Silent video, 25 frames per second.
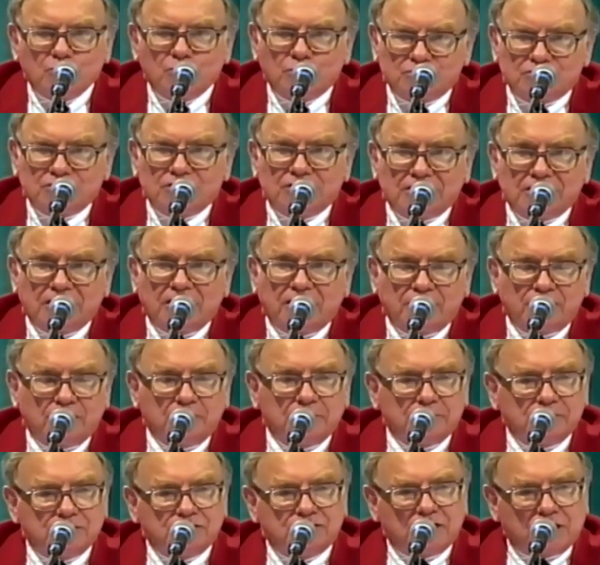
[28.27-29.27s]
was the
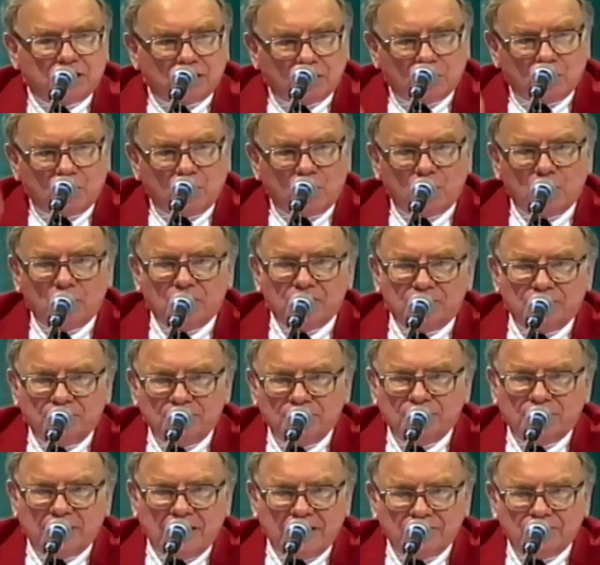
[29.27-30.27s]
100% along with
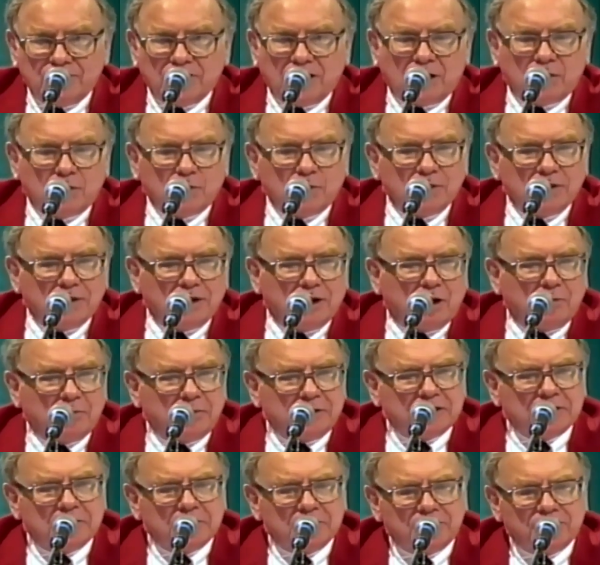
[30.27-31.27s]
Dave Dodd
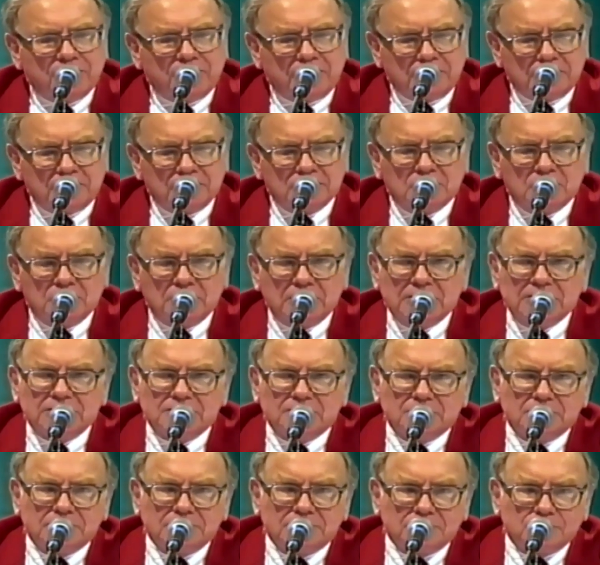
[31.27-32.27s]
helping him in various
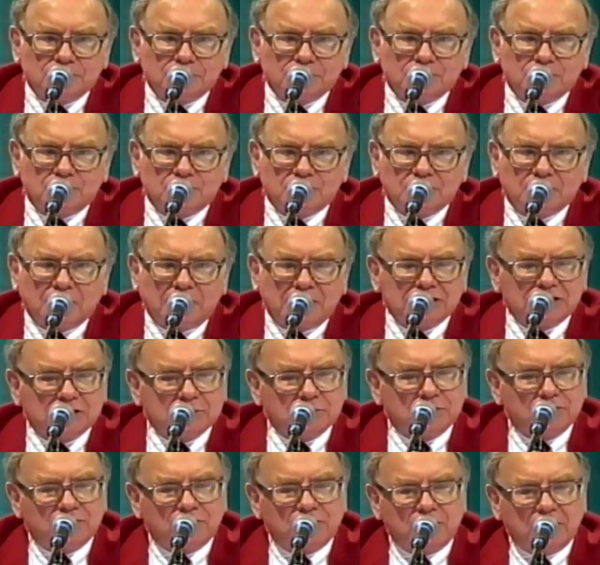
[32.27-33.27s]
ways was
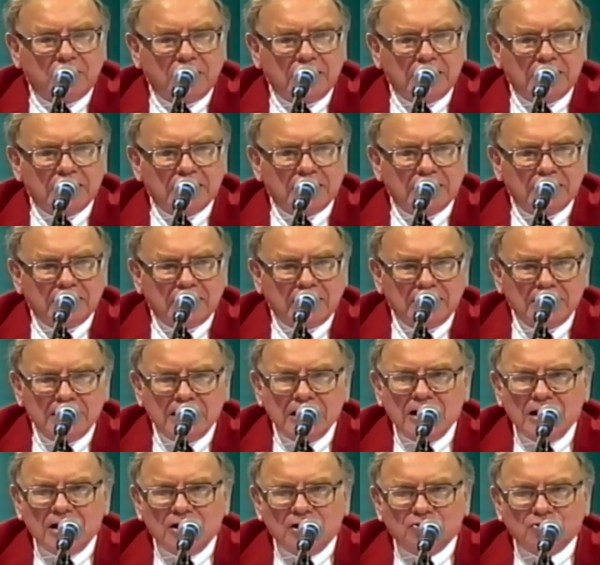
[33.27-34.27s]
responsible for writing. And
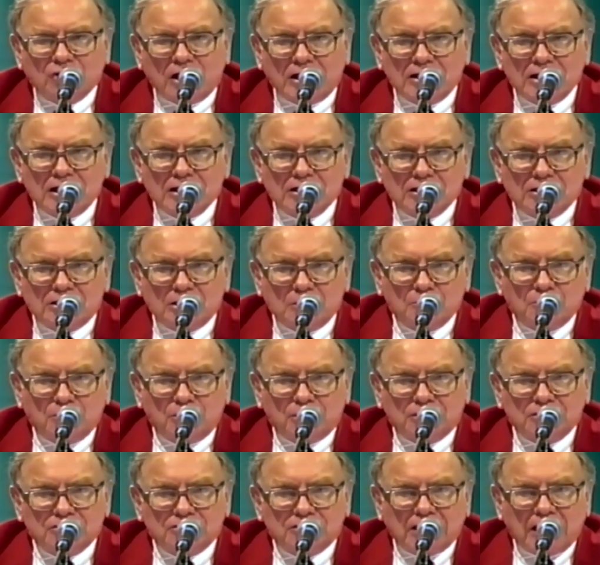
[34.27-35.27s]
so I think that the
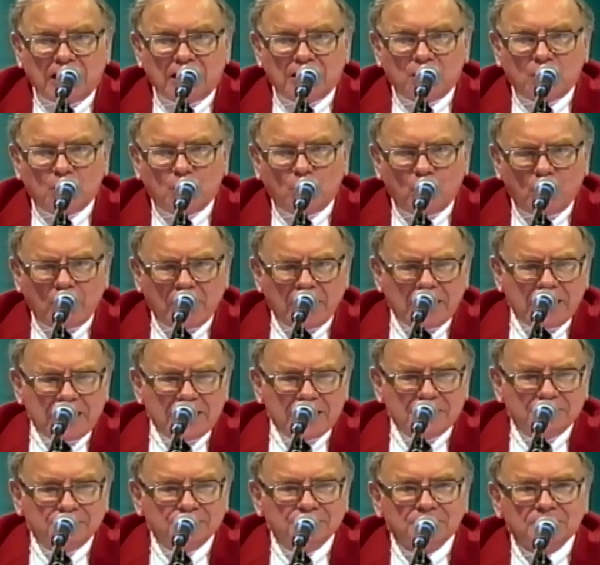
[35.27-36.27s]
book has gotten
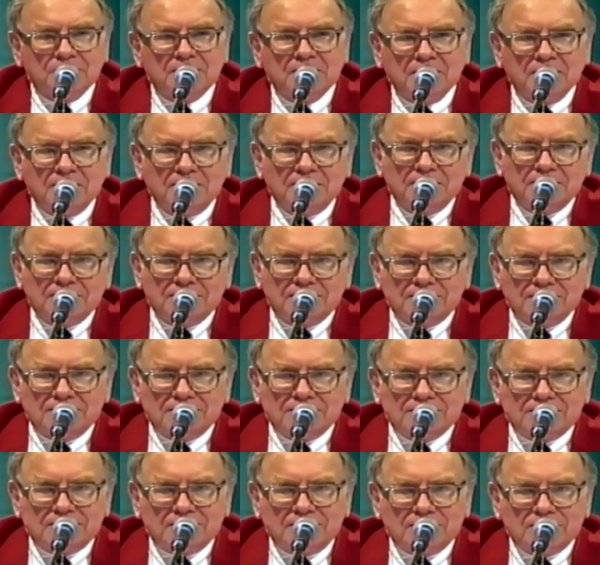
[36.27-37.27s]
away
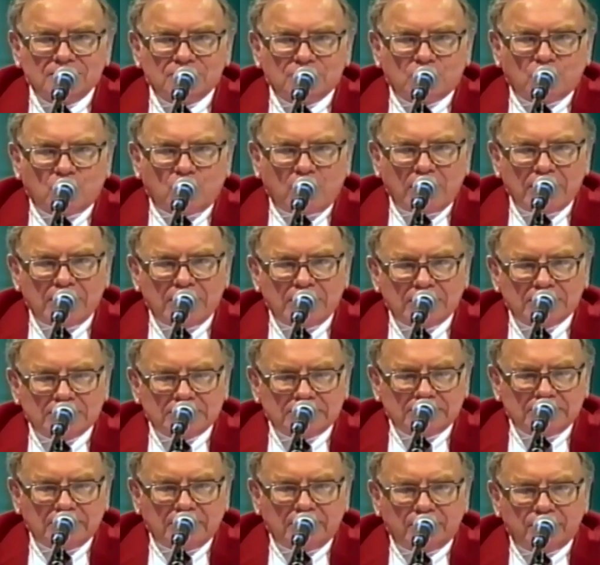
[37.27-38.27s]
to quite an
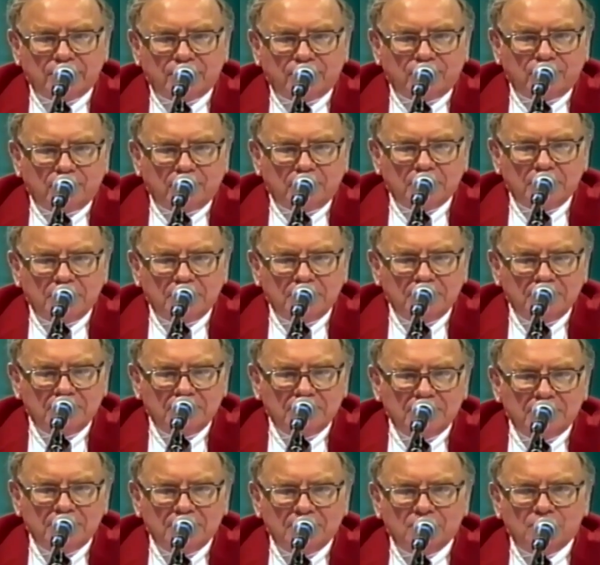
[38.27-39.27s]
extent from
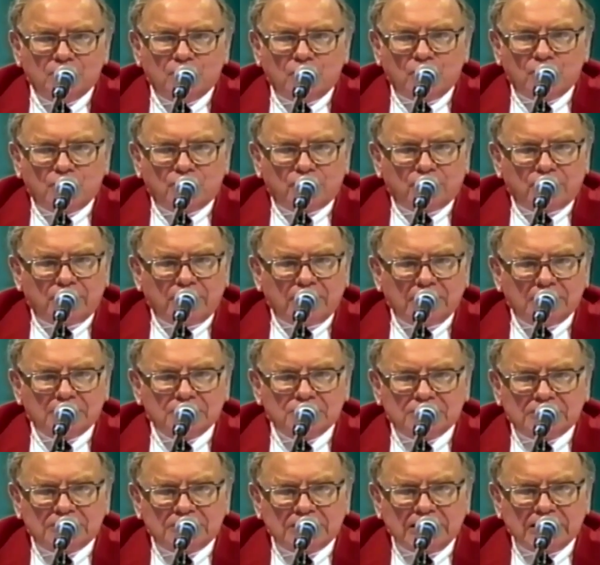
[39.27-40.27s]
both
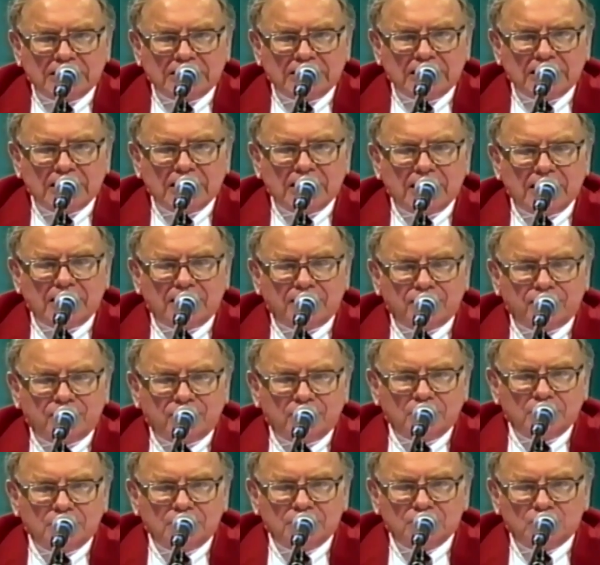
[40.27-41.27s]
Graham's thinking and
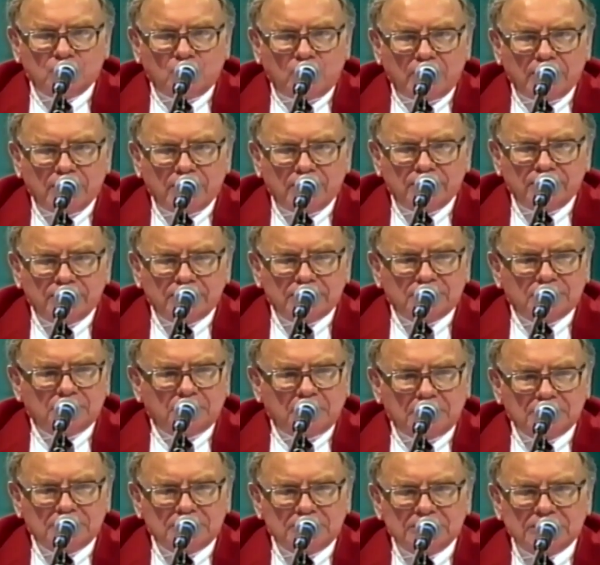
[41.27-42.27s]
from his way of
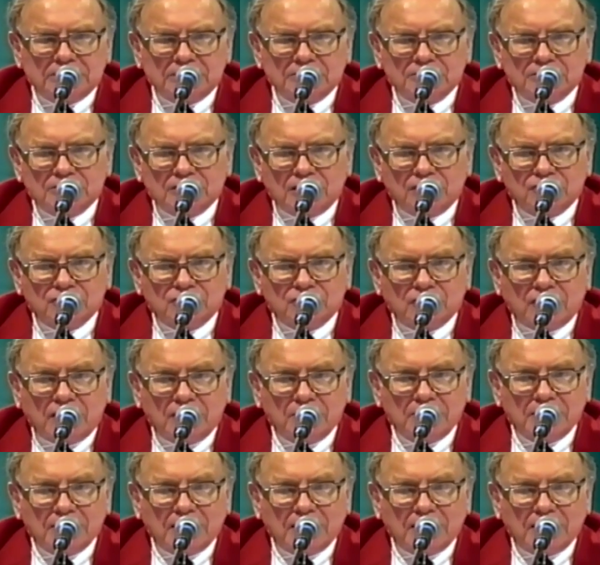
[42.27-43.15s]
expressing himself. So